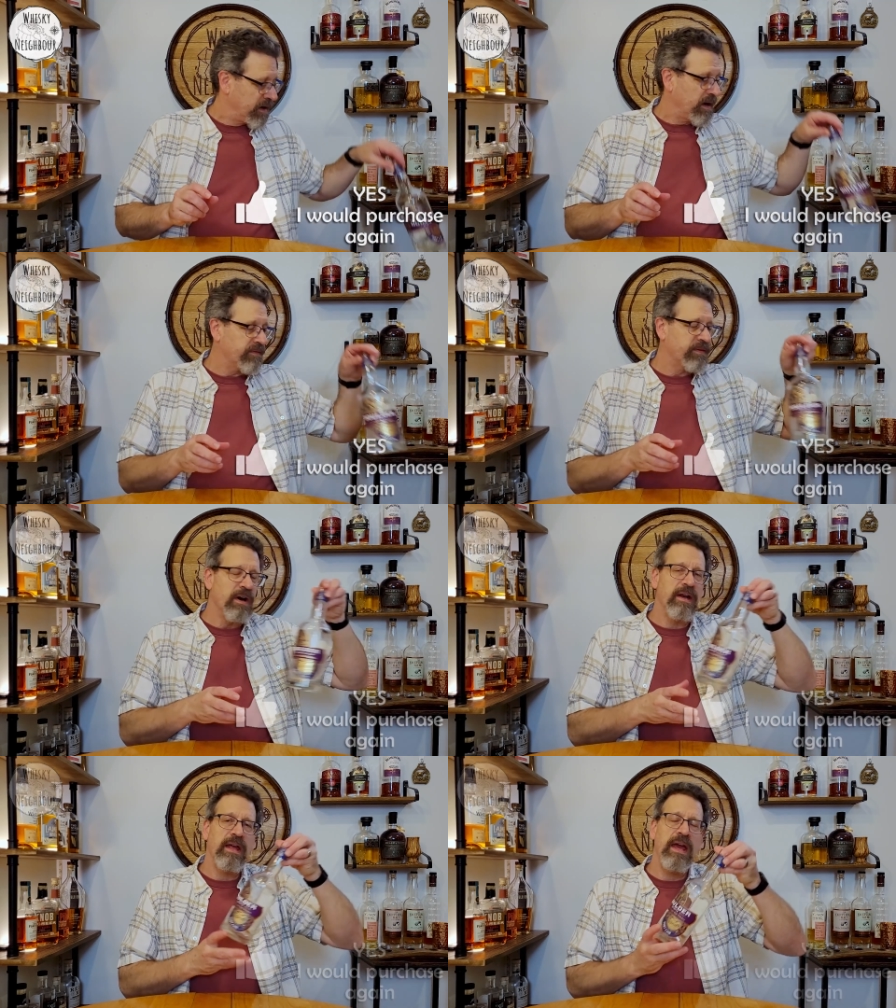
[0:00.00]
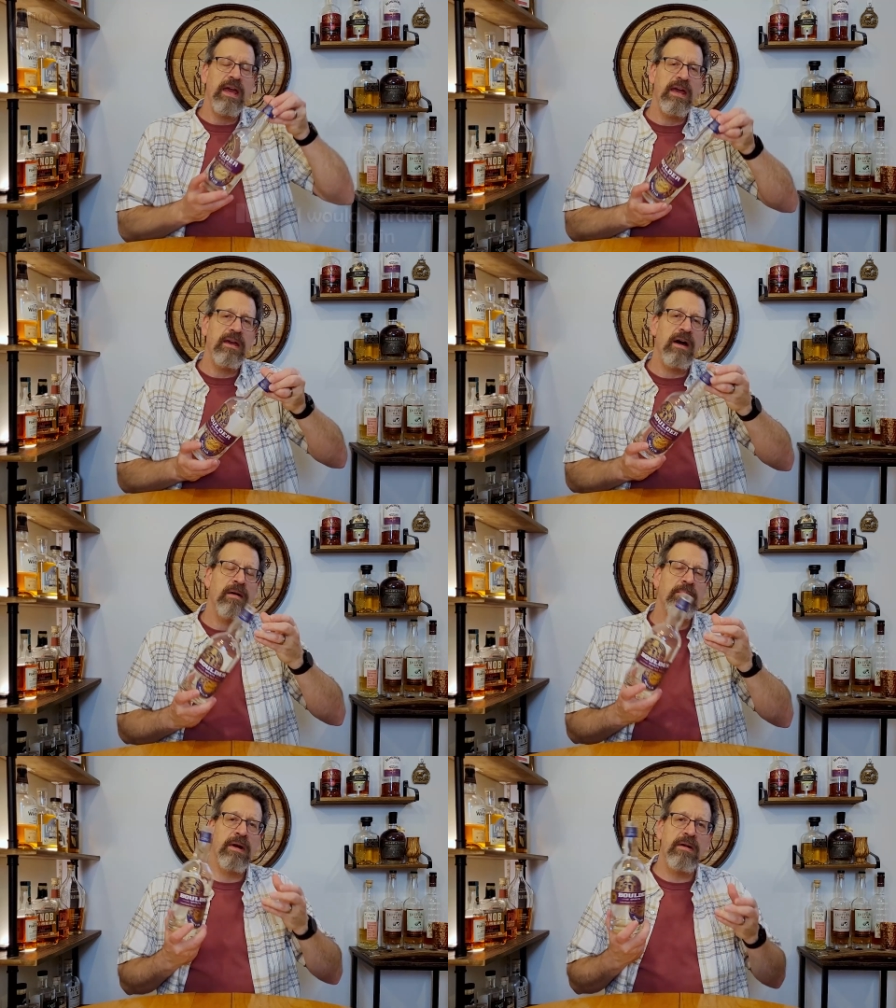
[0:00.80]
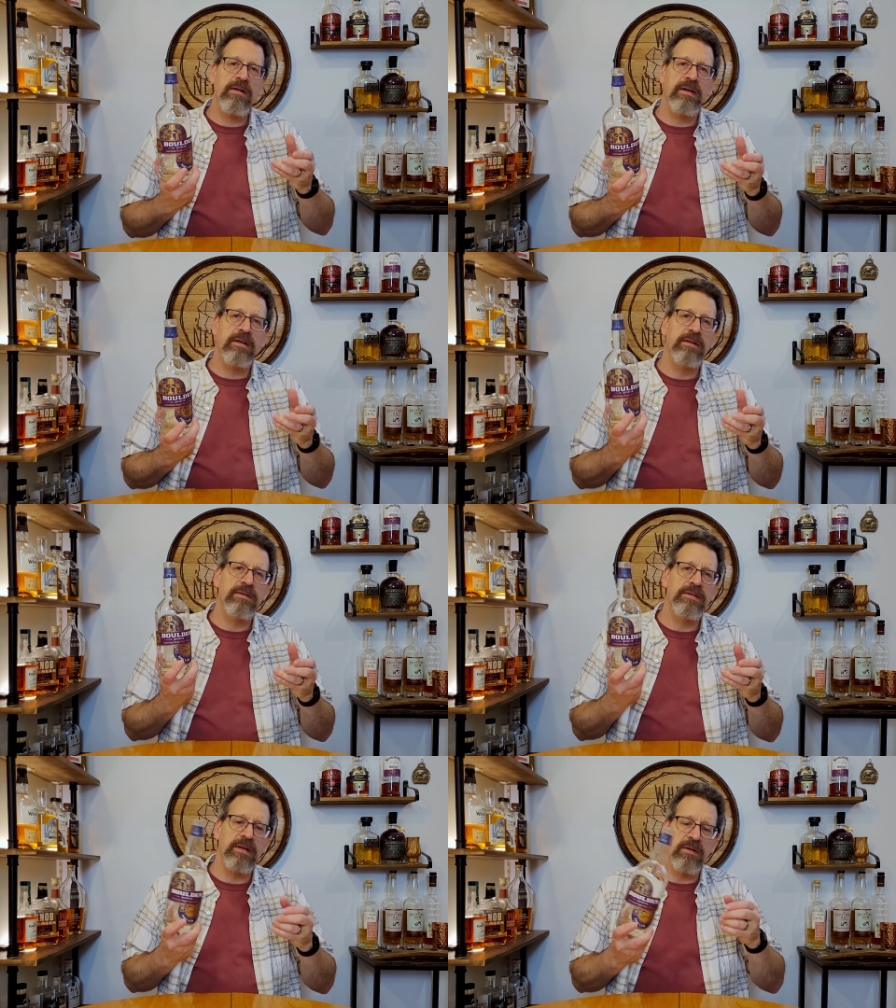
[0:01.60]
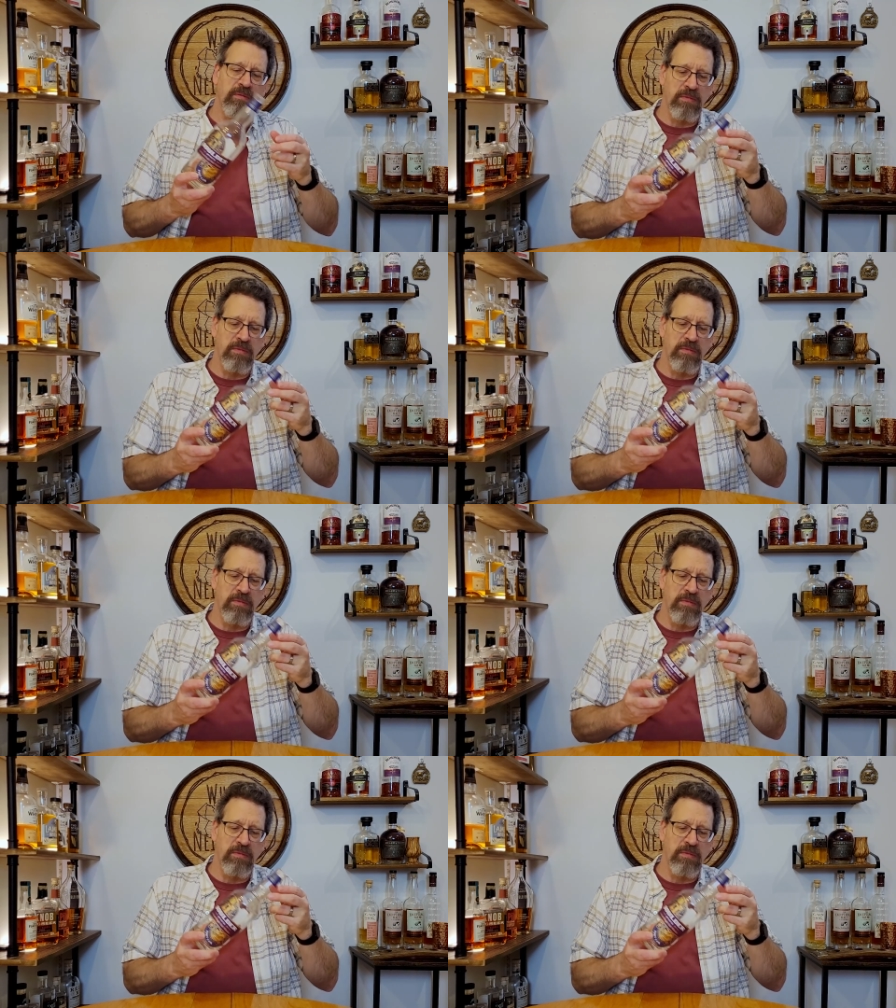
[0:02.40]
I've got a American single